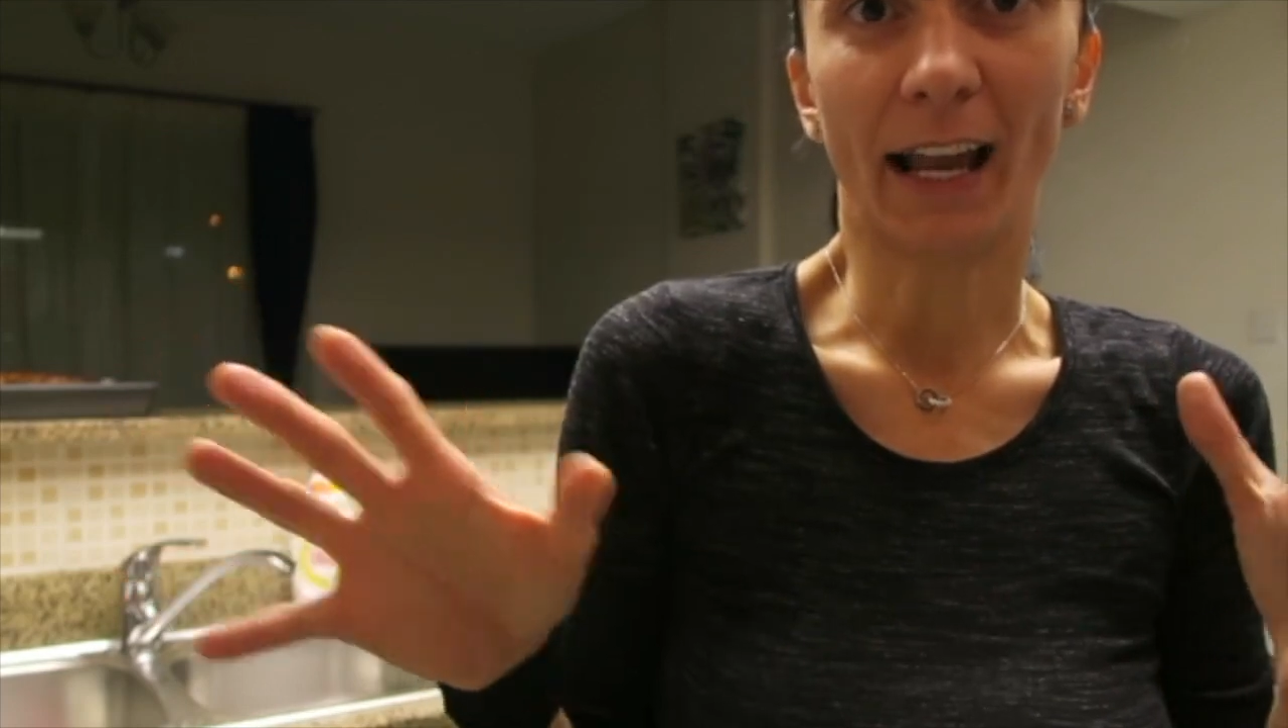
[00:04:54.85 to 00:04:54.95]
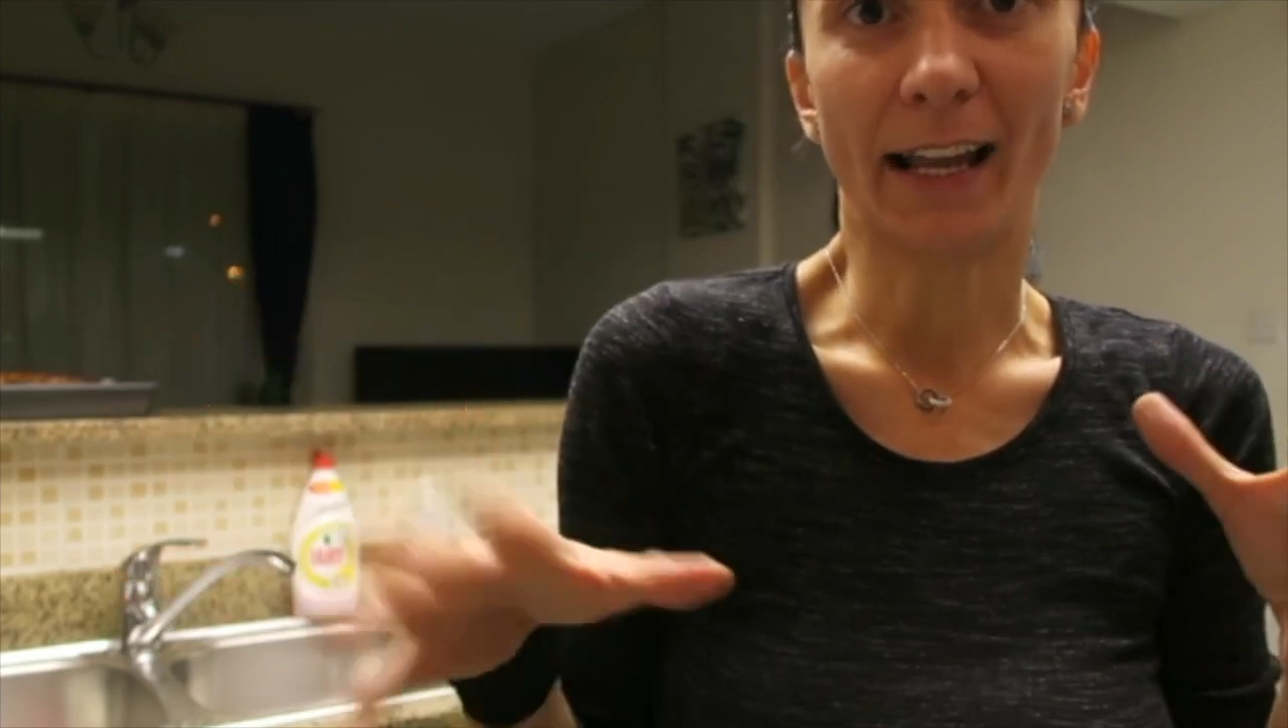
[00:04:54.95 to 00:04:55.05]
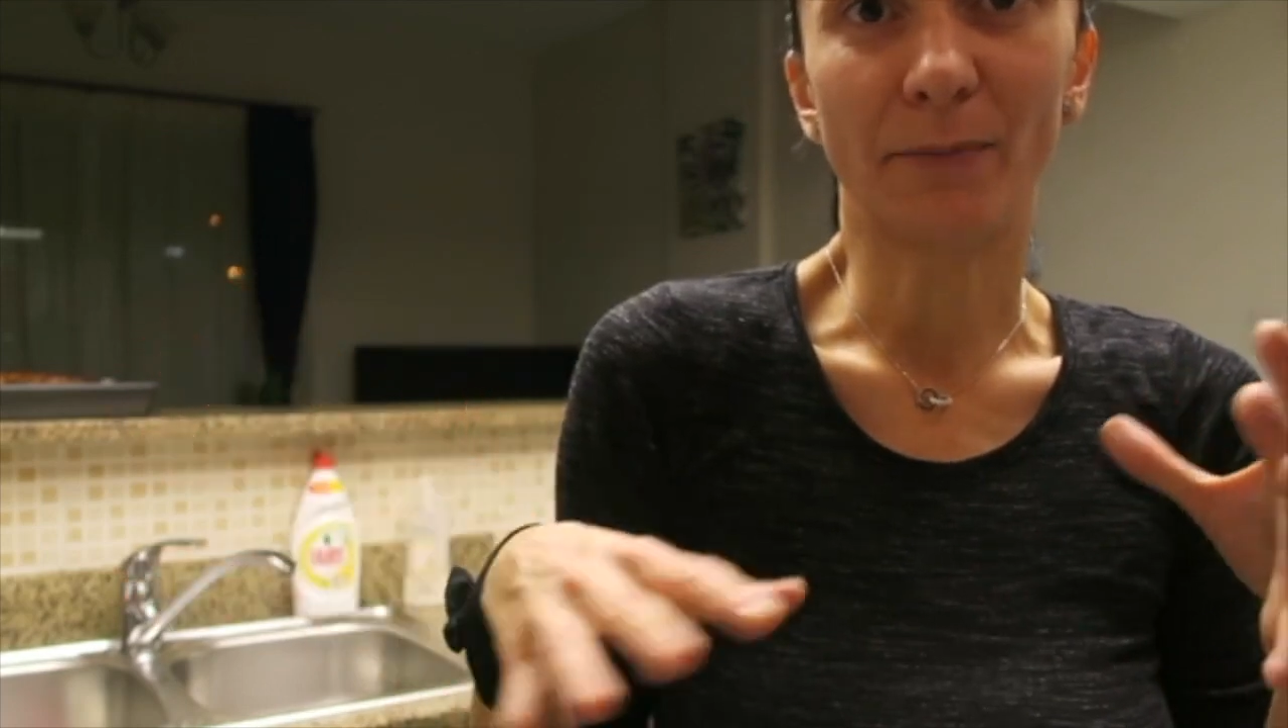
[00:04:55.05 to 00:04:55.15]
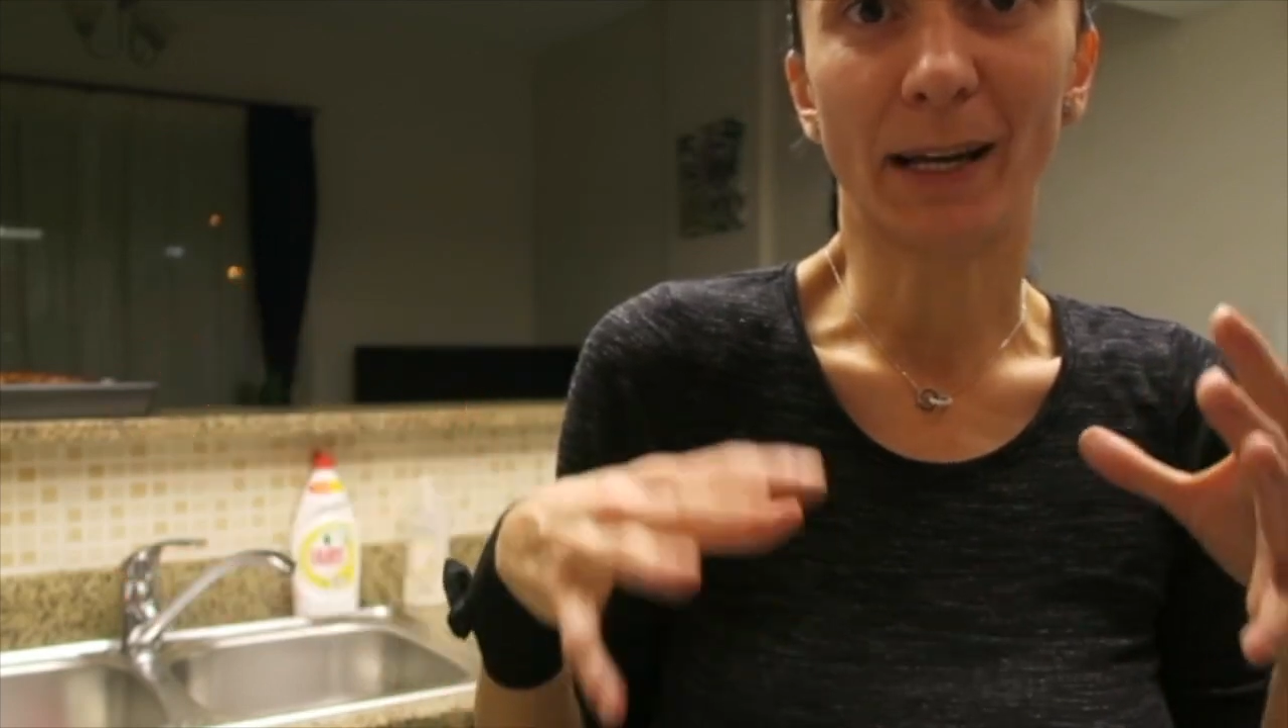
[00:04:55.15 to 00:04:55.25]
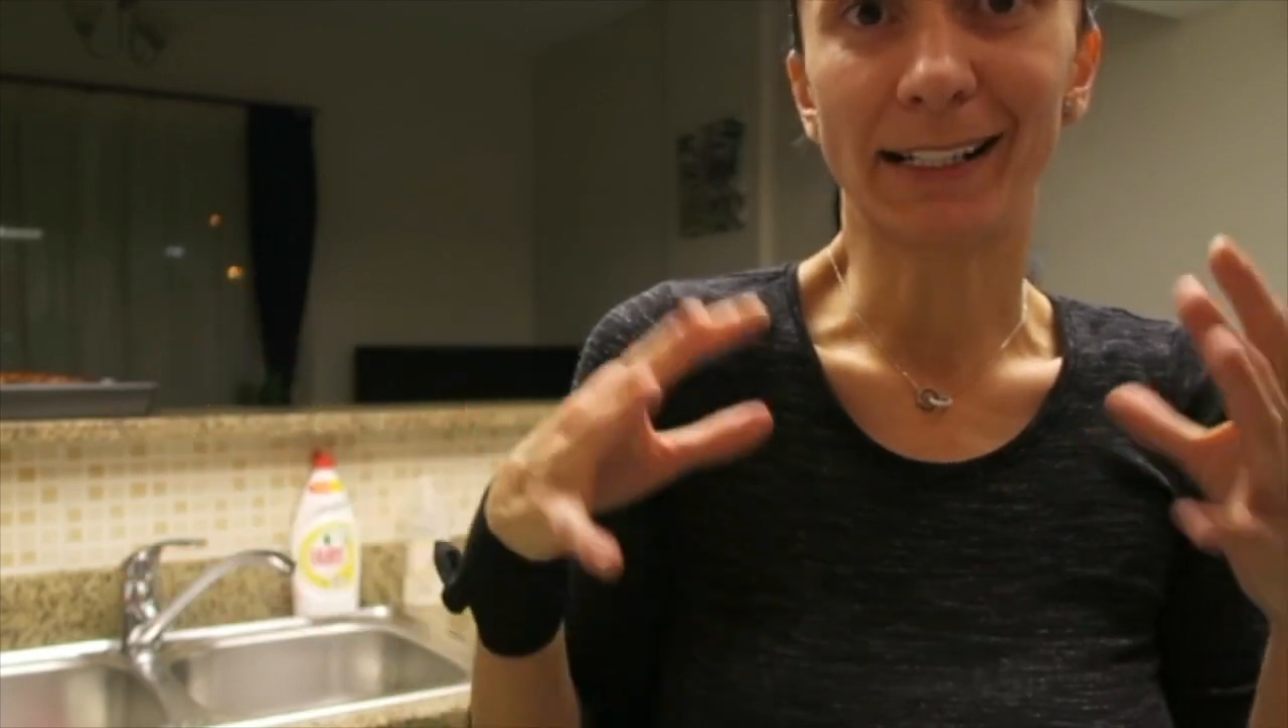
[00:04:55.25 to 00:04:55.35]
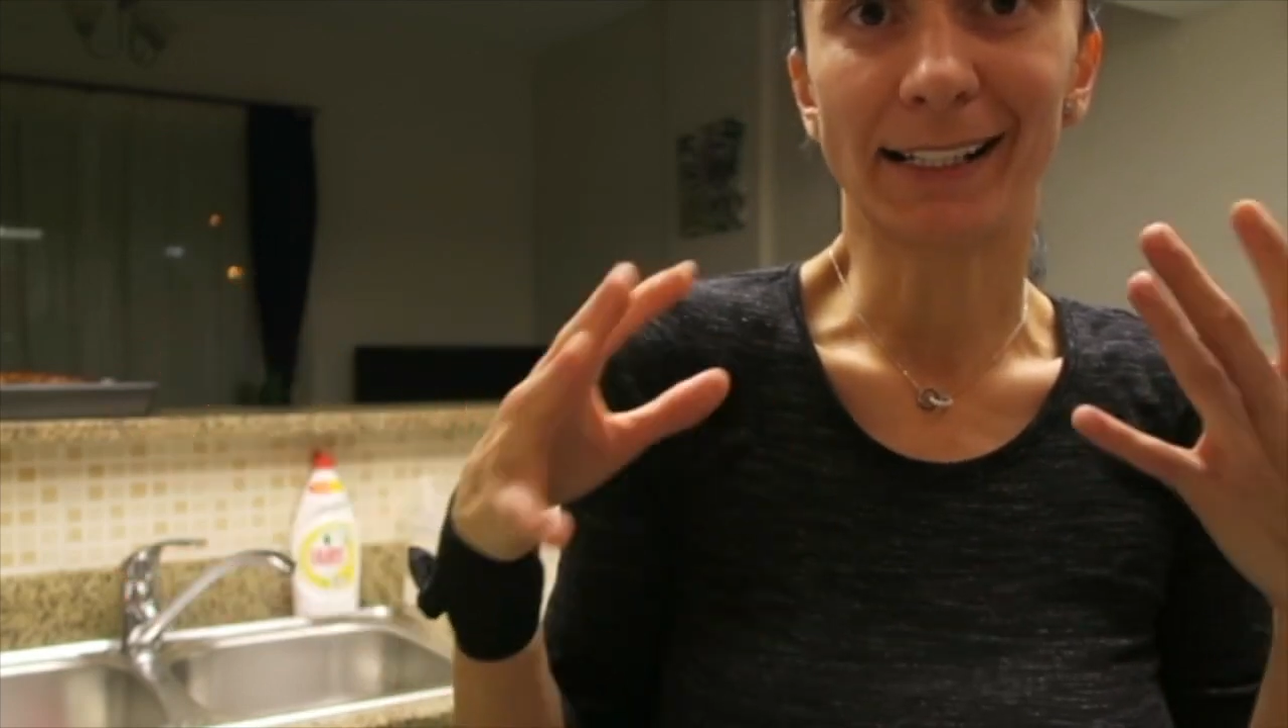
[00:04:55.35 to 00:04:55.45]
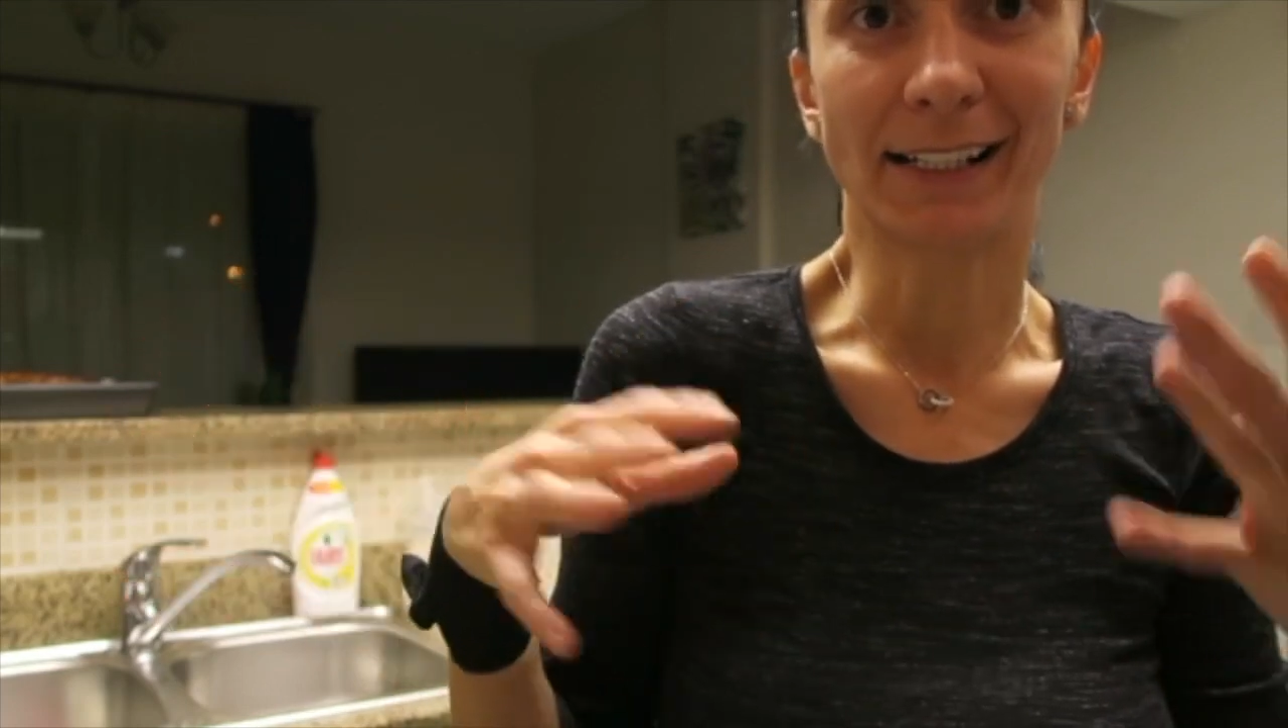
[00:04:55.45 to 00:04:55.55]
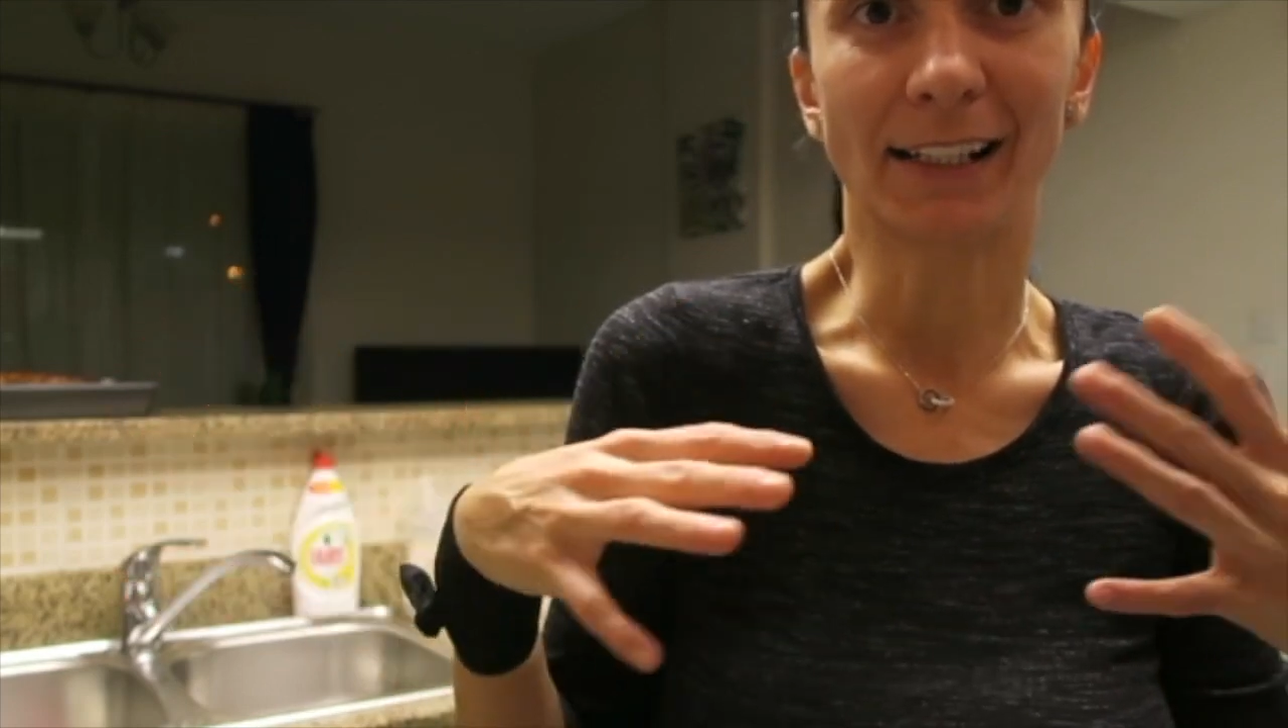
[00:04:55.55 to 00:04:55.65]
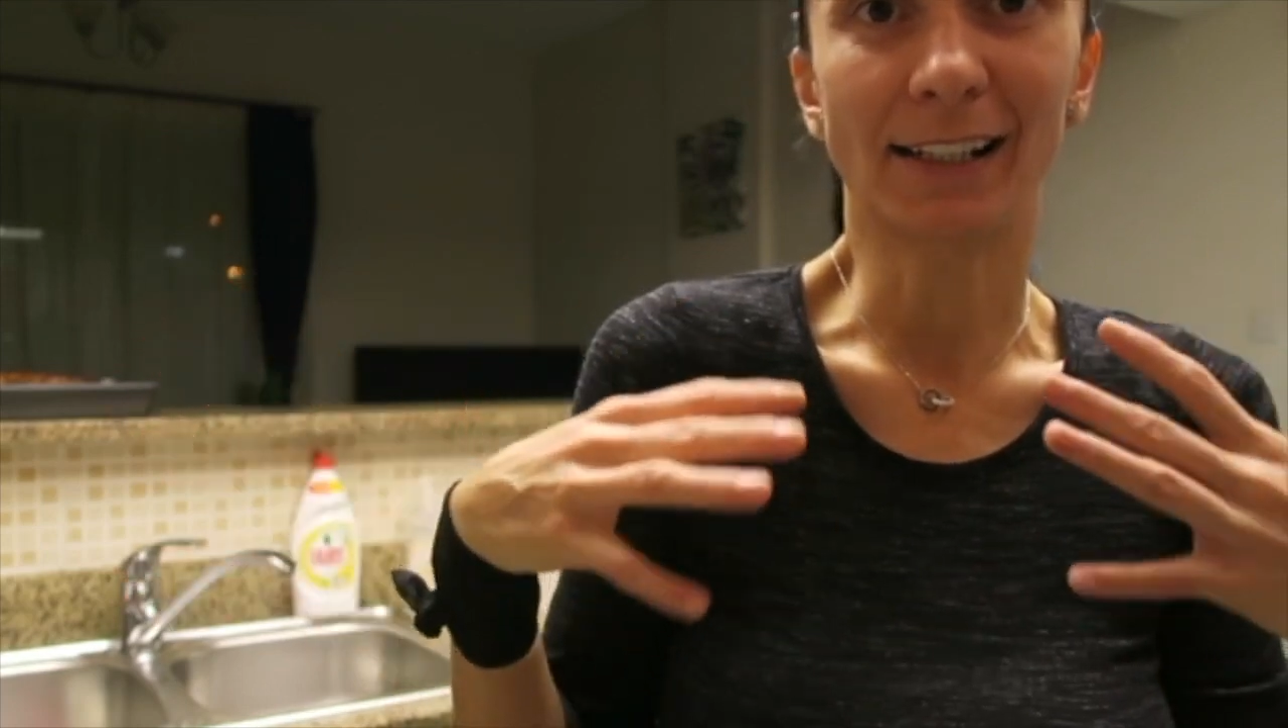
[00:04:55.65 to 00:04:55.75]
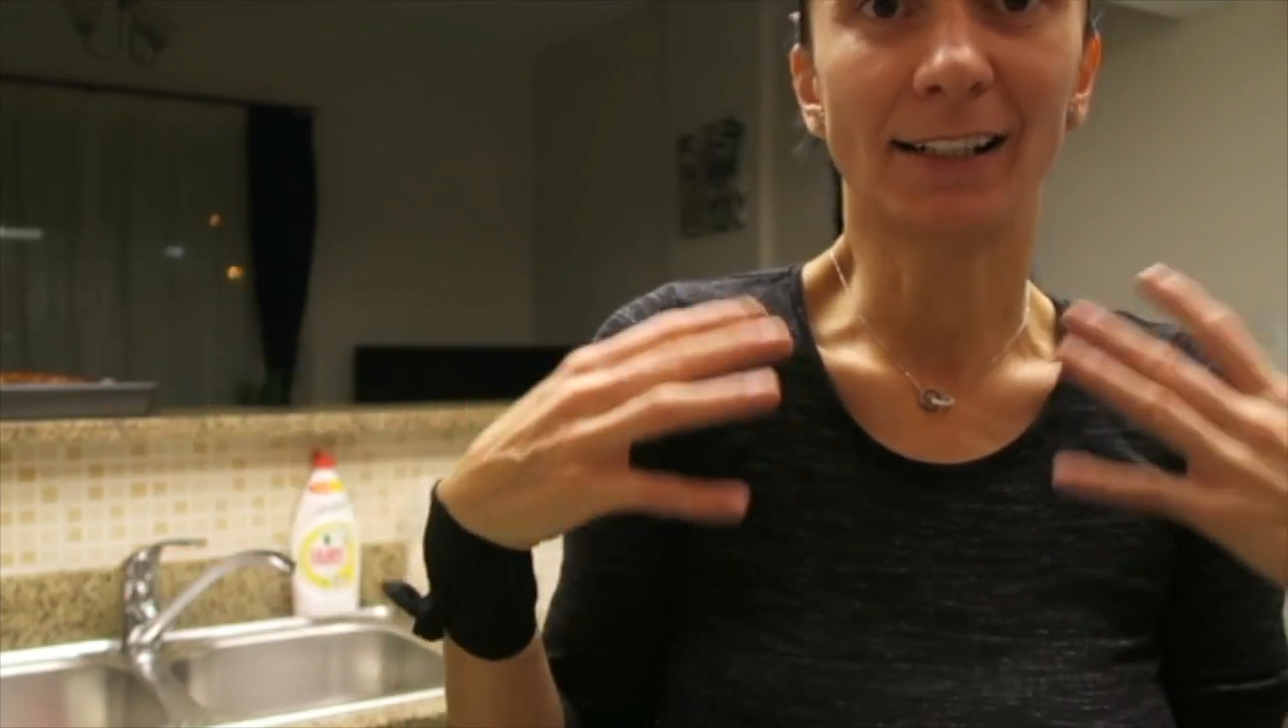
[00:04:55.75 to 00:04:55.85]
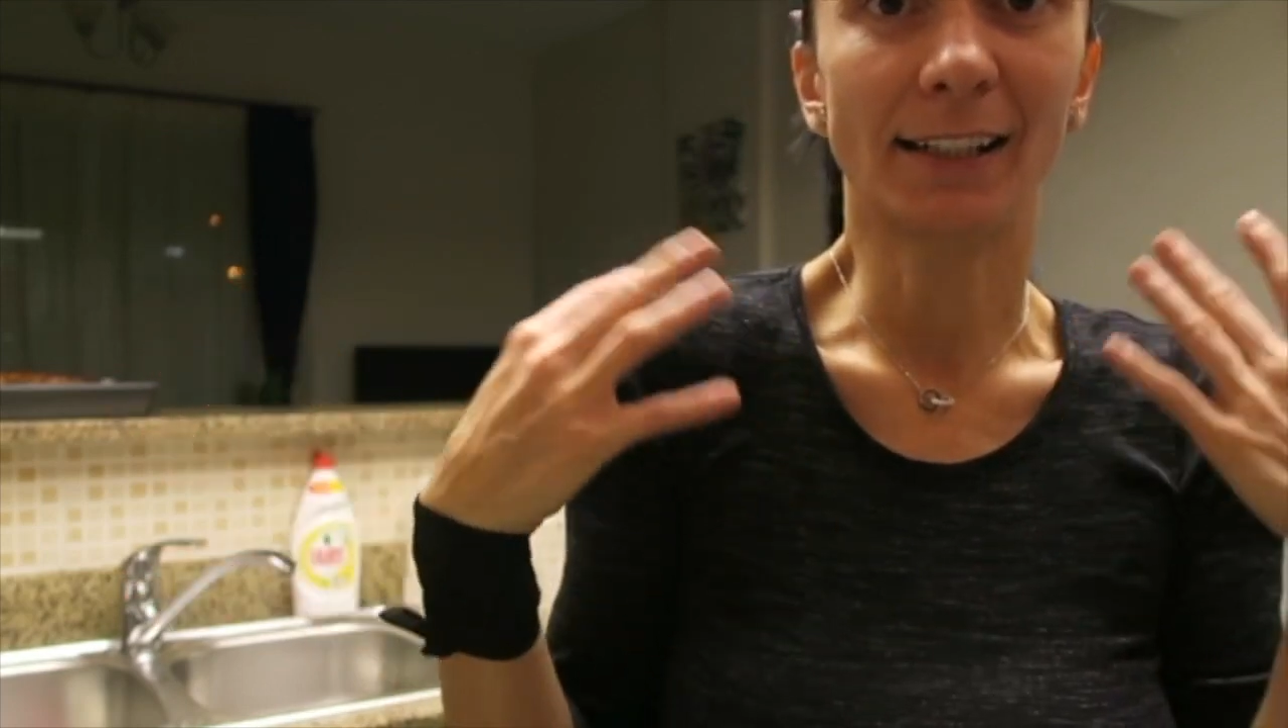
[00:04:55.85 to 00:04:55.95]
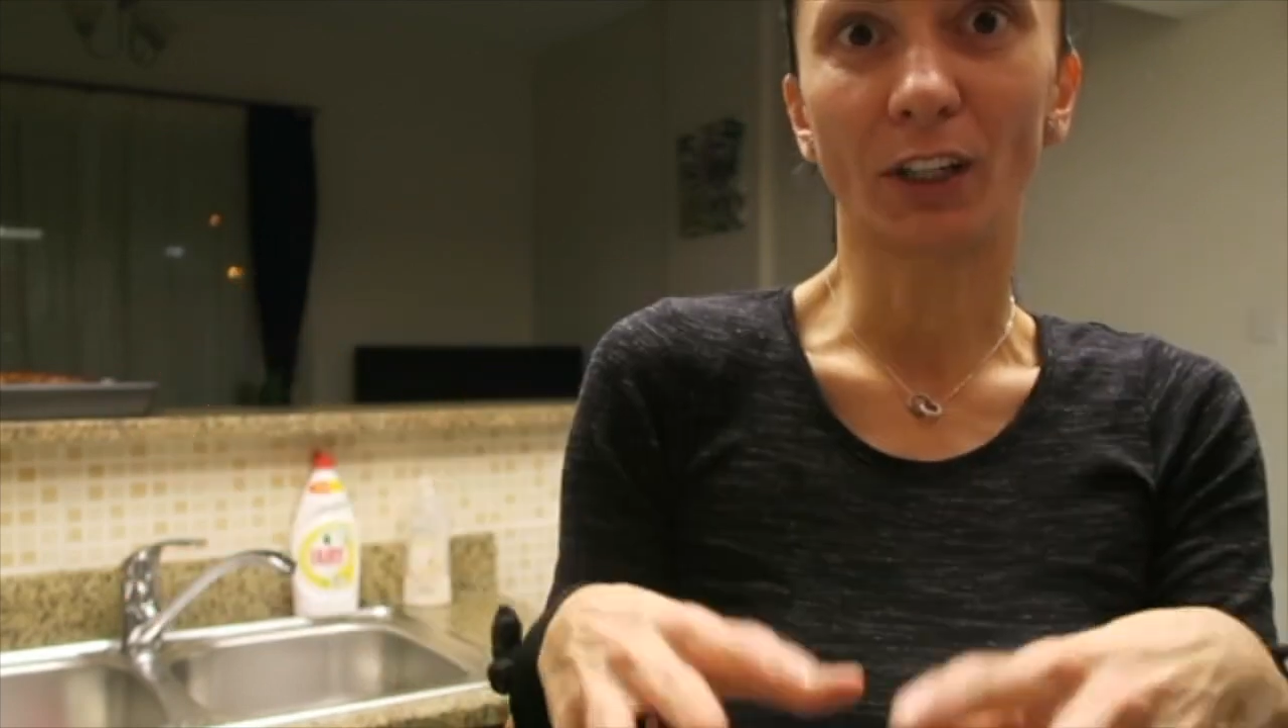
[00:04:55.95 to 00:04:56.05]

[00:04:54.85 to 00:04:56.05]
and my sister,